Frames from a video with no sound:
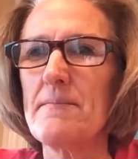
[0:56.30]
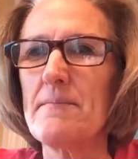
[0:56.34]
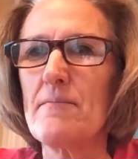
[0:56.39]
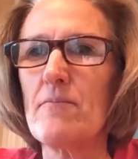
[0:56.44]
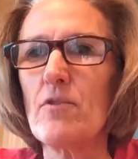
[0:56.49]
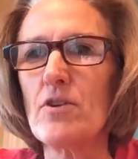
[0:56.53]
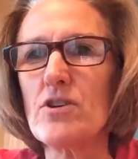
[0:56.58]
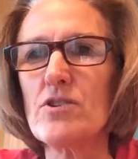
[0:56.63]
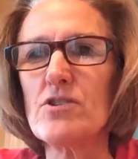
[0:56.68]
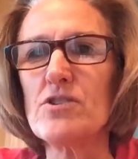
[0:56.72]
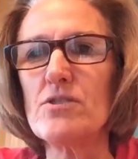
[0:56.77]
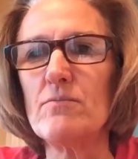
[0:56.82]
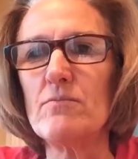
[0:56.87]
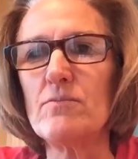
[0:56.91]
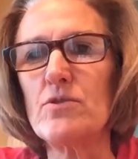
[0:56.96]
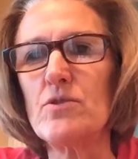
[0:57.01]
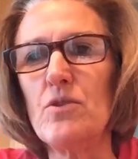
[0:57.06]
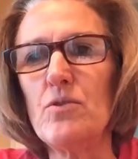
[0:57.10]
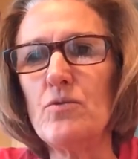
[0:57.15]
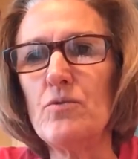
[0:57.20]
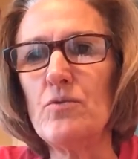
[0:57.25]
what are some
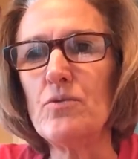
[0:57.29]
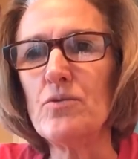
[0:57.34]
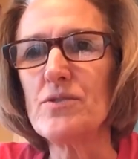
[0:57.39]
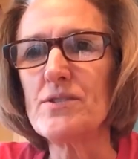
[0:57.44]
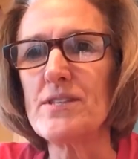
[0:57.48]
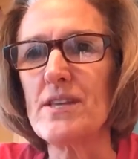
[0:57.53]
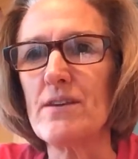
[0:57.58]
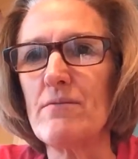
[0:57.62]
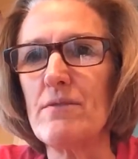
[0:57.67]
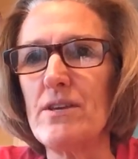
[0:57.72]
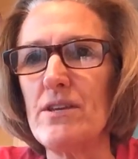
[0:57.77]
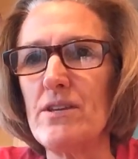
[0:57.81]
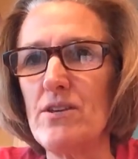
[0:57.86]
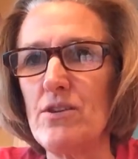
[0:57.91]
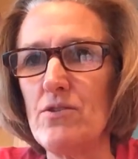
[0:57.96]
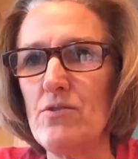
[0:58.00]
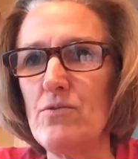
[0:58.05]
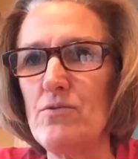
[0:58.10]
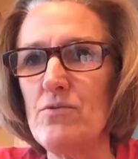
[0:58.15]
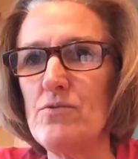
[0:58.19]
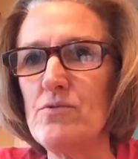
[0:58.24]
tools that we
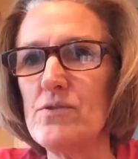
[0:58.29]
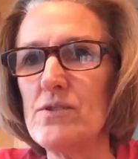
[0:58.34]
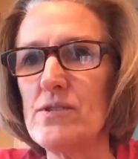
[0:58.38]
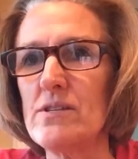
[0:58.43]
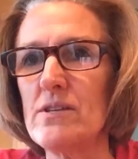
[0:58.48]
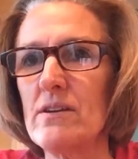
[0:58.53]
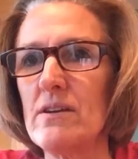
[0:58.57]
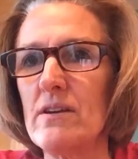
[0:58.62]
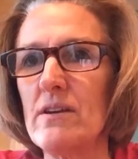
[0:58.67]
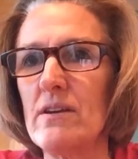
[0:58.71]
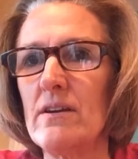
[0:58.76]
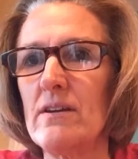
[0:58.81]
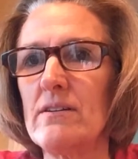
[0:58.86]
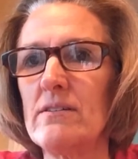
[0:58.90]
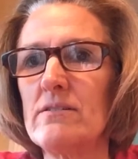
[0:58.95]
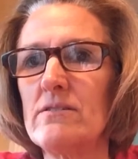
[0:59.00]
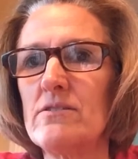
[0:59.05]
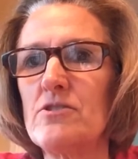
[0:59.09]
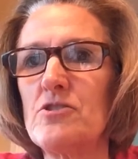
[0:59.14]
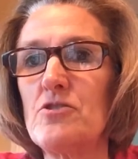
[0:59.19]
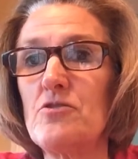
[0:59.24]
use
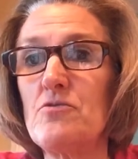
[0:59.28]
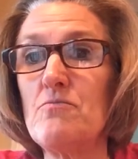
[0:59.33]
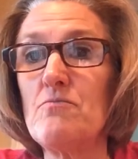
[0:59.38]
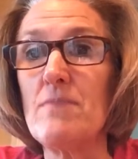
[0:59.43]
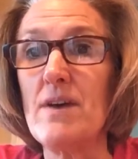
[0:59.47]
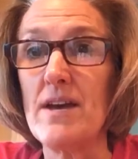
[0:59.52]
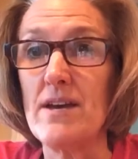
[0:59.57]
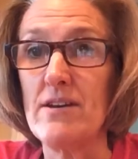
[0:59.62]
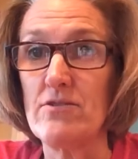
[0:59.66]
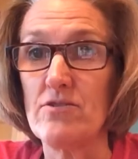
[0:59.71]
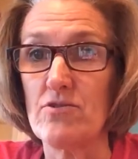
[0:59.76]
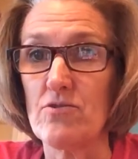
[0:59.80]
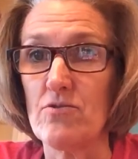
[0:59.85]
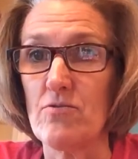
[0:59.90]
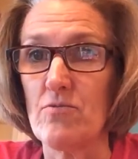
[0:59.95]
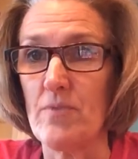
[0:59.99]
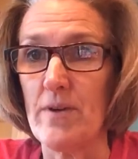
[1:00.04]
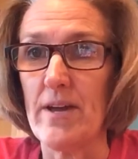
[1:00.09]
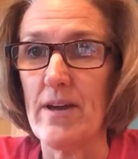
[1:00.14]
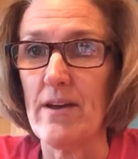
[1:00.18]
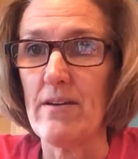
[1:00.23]
to measure
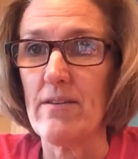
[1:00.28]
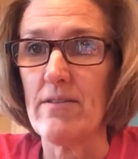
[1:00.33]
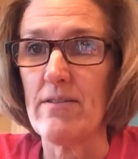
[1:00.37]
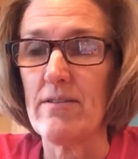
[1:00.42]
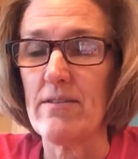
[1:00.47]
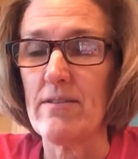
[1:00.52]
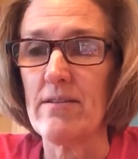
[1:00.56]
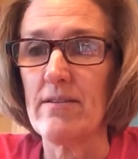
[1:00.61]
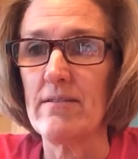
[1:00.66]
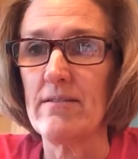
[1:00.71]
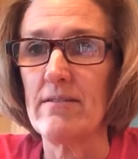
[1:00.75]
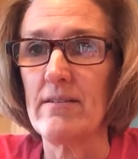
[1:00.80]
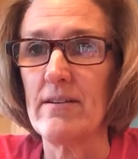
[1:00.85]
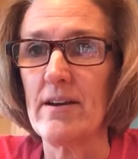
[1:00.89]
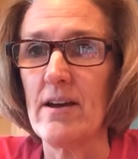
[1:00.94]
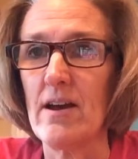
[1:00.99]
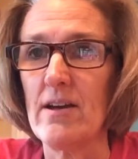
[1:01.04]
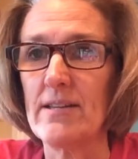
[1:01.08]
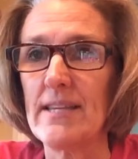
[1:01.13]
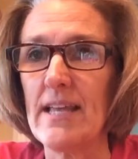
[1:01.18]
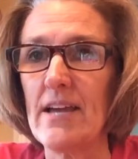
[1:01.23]
with.
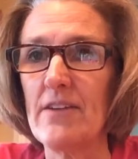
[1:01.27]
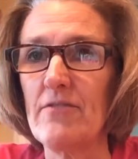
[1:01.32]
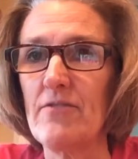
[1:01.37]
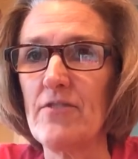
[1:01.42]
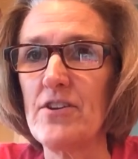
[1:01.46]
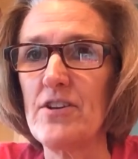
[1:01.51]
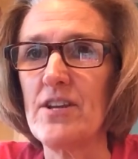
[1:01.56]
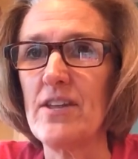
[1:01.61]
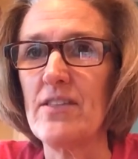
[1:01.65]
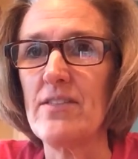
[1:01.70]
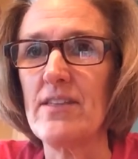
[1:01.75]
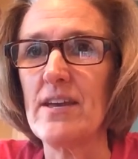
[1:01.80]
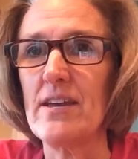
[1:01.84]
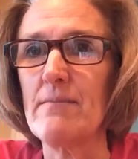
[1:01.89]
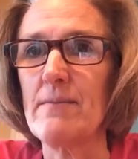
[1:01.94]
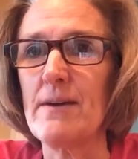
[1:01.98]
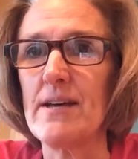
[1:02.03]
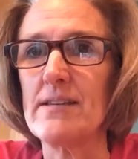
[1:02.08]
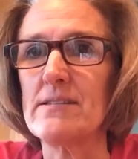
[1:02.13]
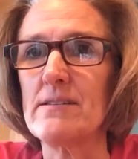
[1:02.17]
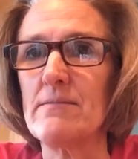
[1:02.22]
I'd like for you to think
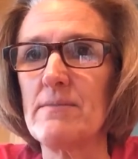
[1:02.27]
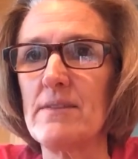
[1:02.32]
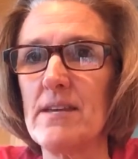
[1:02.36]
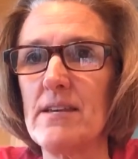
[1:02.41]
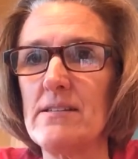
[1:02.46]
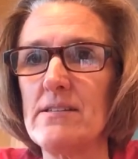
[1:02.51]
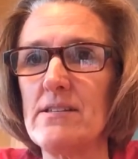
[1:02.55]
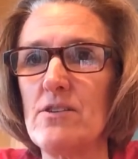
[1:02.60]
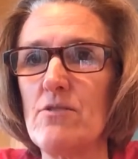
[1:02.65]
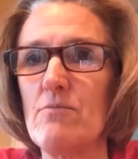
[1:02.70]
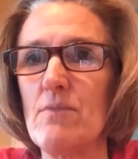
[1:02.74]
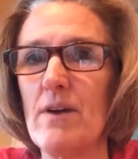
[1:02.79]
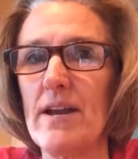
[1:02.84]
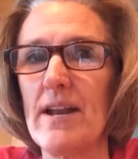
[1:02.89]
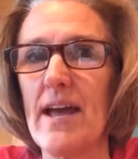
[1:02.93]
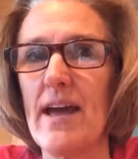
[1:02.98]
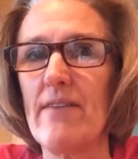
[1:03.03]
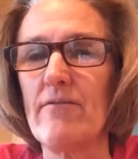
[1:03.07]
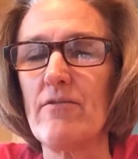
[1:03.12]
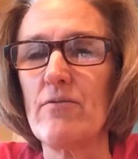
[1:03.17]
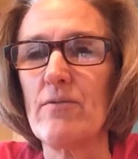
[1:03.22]
about some things that you might
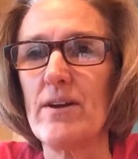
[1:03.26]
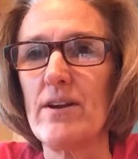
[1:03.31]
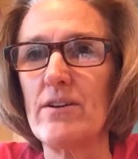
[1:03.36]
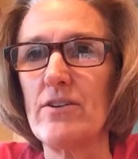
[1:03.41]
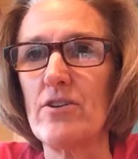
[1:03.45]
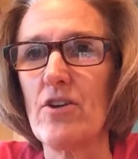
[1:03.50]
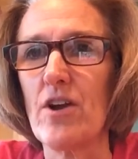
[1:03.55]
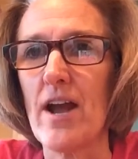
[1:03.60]
have around your